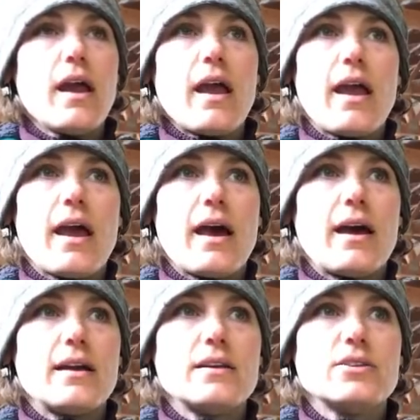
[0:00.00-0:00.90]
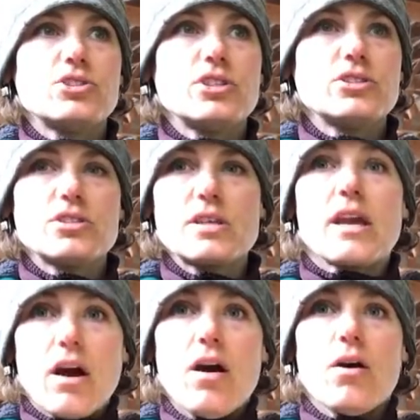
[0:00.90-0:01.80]
And she's just
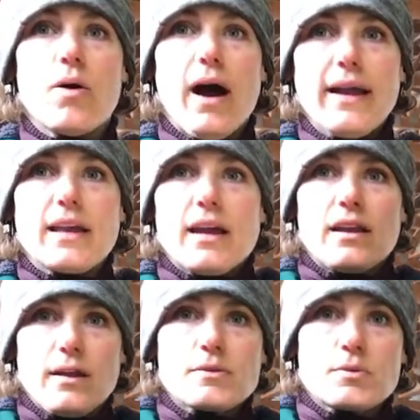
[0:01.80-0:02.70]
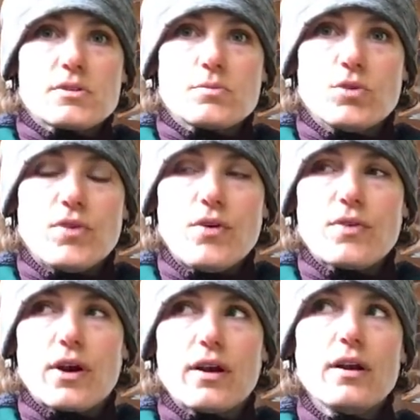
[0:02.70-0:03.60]
like, oh, I get it, I'm supposed to move
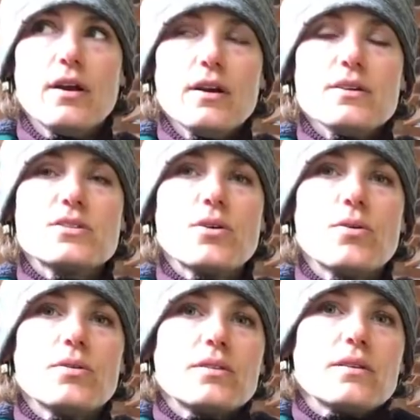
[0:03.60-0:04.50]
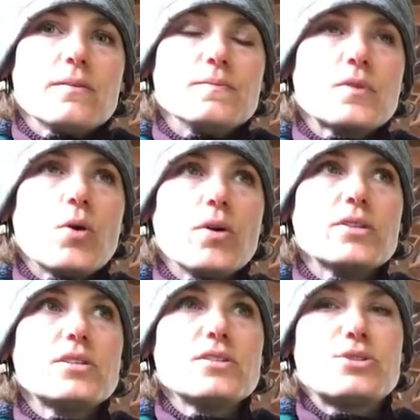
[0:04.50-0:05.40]
over. So
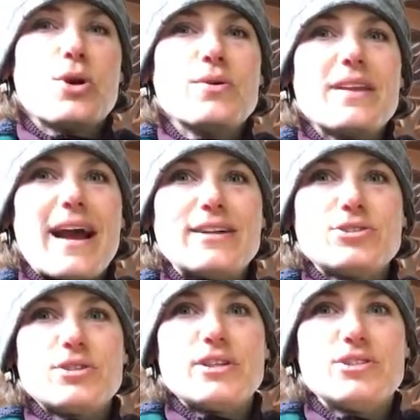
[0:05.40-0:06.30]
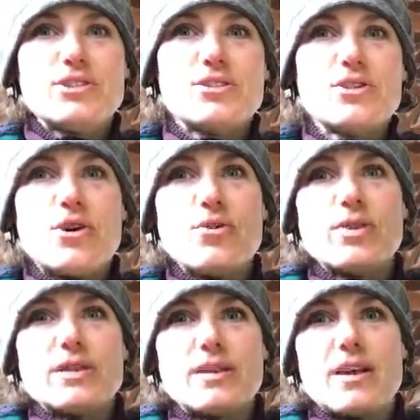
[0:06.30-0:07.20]
horses don't naturally just know
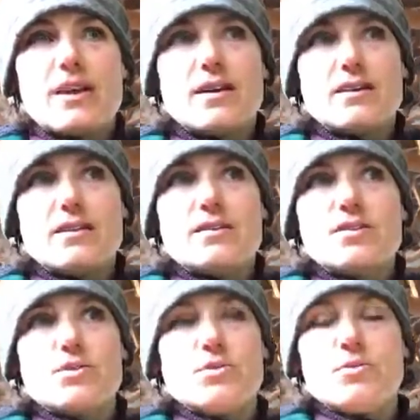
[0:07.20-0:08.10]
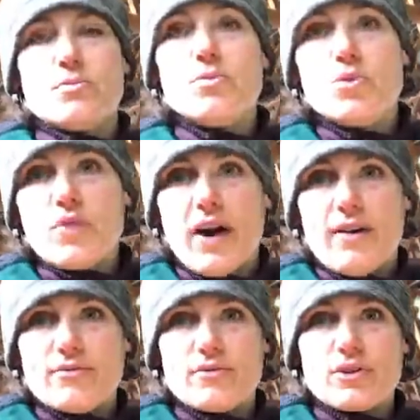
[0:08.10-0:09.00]
that they need to move
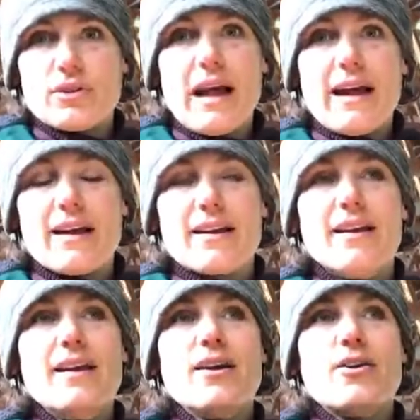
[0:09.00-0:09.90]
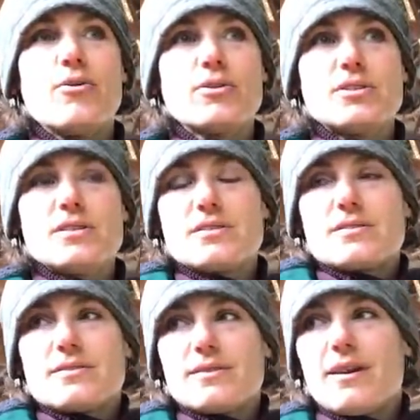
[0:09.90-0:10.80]
off of your leg.
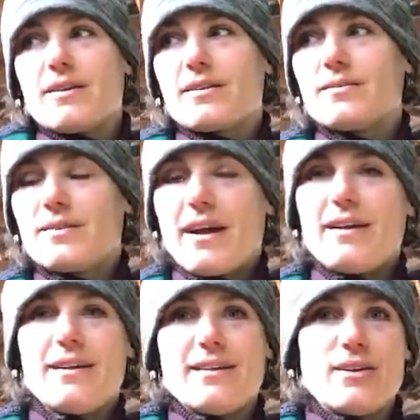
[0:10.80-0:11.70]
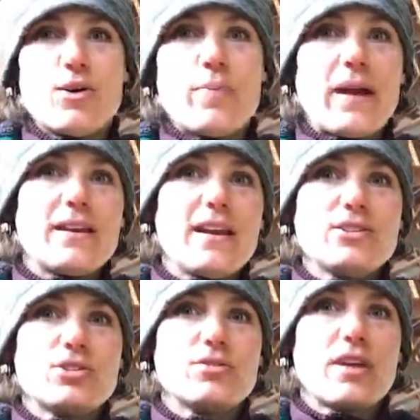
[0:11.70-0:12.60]
Horses are kind of, you know, by
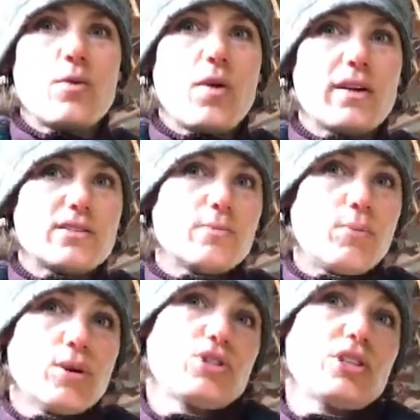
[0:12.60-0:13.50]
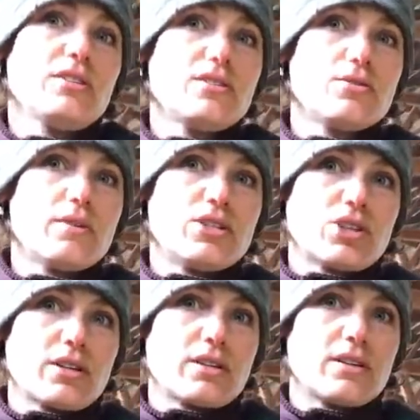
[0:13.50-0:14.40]
nature, they want to push into each
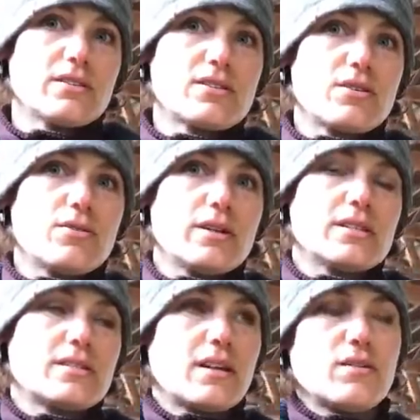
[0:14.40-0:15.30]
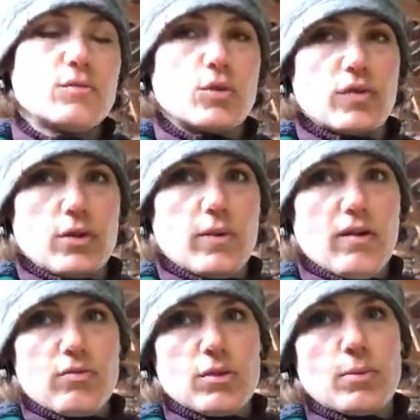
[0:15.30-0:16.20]
other. So instead of moving away
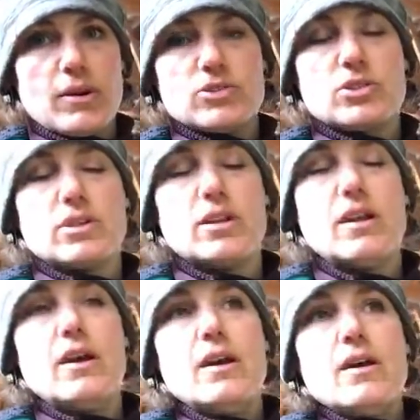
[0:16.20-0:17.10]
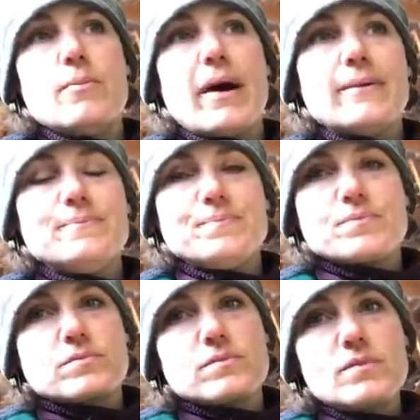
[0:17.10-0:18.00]
from the pressure. But
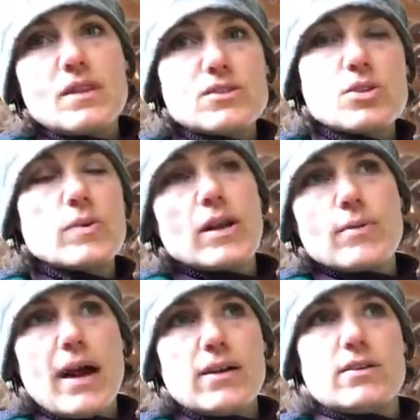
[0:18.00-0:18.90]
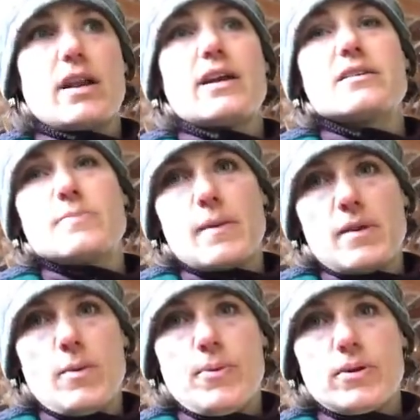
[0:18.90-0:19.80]
so when I ride her next, maybe
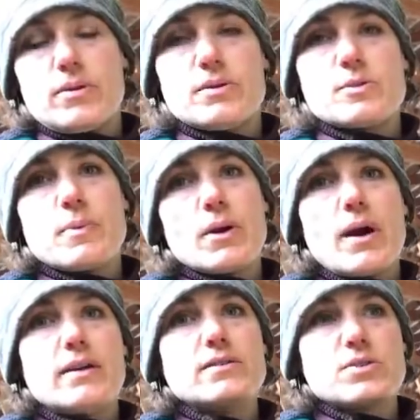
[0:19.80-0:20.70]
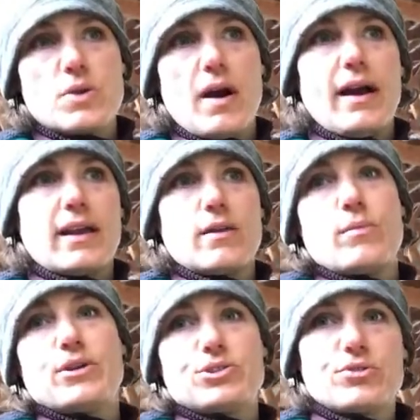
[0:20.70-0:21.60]
I'll put a little spur on so I can
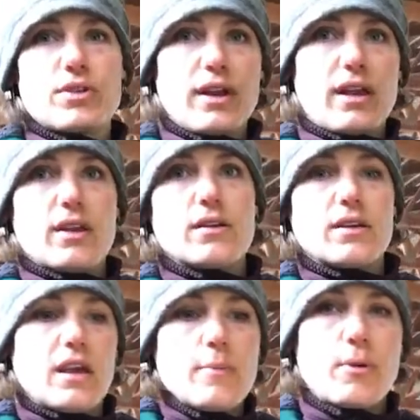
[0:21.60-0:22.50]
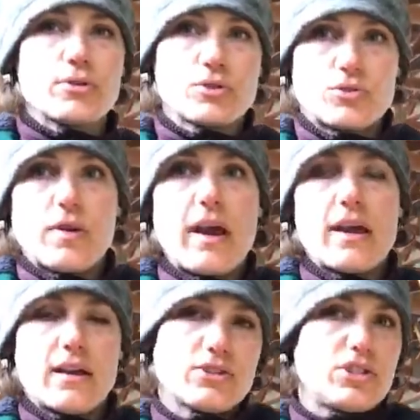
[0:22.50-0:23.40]
make sure that I can keep her
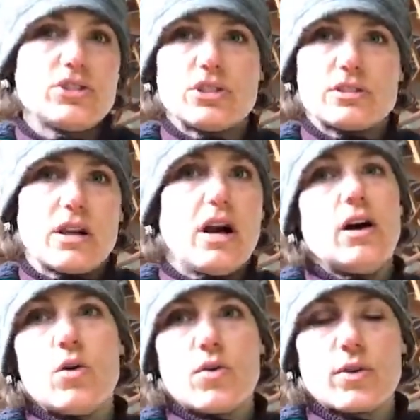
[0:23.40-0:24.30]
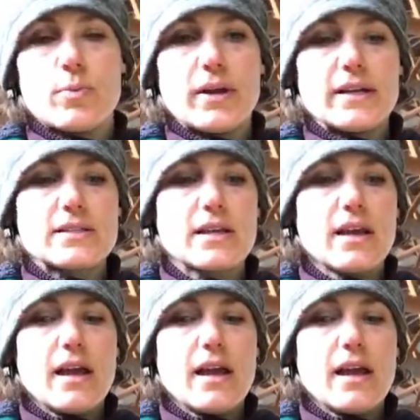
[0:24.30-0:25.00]
straight, because she's just all over the place.